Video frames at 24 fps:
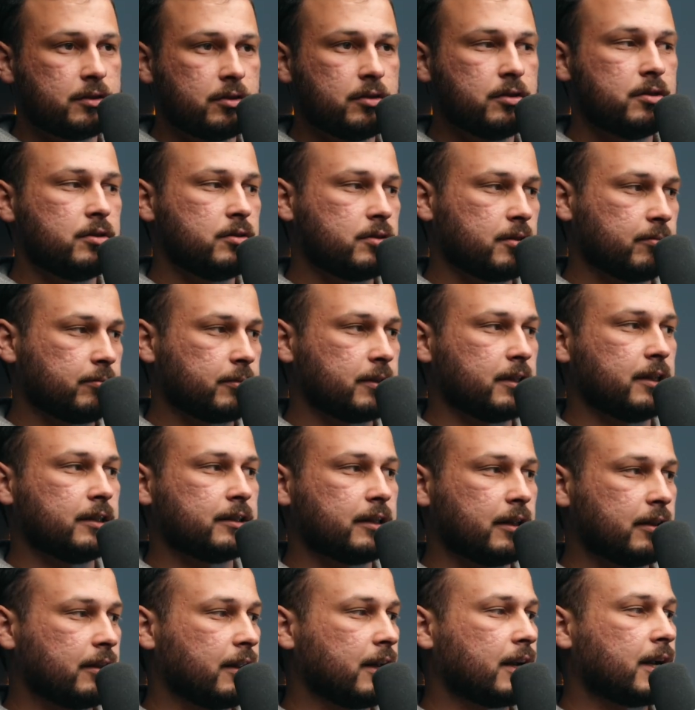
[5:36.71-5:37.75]
to do very
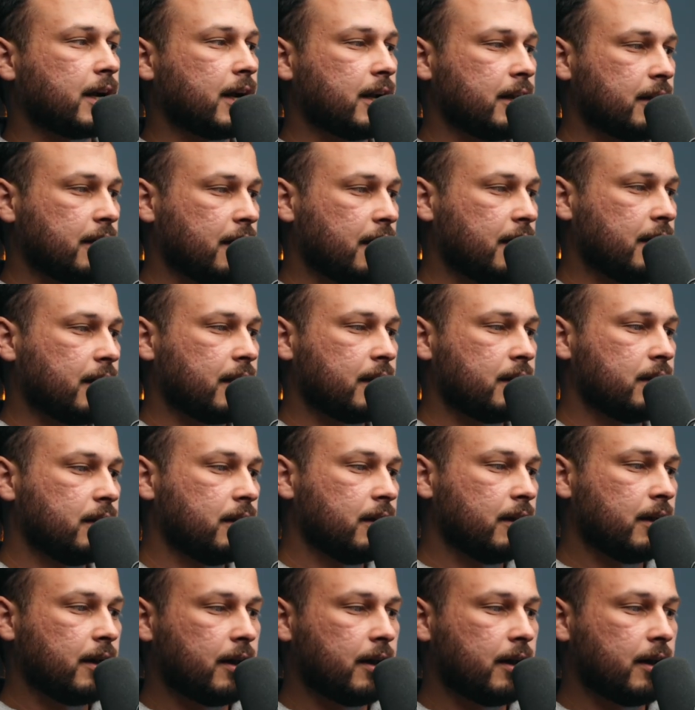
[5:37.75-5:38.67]
weird. Like, like I had,